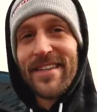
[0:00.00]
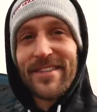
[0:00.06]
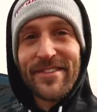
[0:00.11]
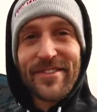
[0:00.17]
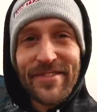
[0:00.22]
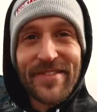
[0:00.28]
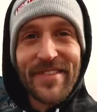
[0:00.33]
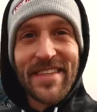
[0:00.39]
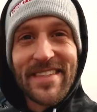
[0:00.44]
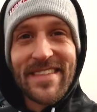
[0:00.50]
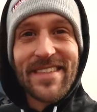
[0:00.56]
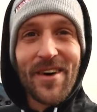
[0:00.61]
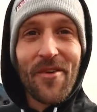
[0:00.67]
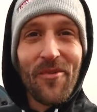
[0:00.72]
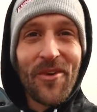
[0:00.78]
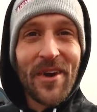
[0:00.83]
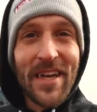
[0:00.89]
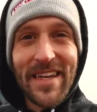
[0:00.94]

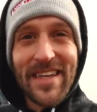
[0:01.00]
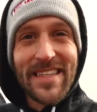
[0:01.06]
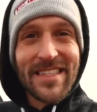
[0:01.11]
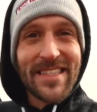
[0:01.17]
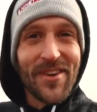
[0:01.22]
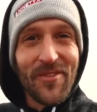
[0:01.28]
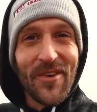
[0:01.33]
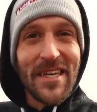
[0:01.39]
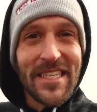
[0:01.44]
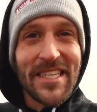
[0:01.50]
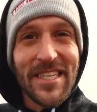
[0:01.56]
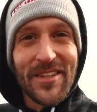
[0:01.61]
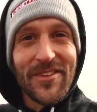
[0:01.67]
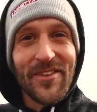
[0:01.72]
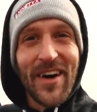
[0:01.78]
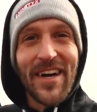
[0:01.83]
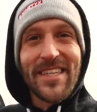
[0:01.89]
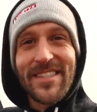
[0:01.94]
it's the
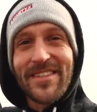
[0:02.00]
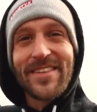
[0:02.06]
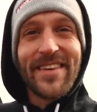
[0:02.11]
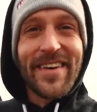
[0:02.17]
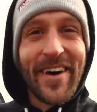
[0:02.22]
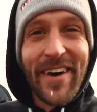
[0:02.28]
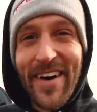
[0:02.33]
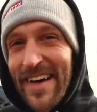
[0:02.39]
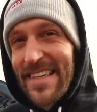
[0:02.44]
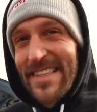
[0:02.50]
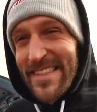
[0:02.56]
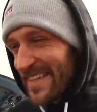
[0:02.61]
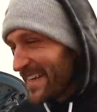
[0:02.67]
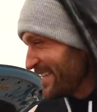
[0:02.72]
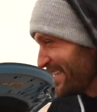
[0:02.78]
windshield washer. Oh, it's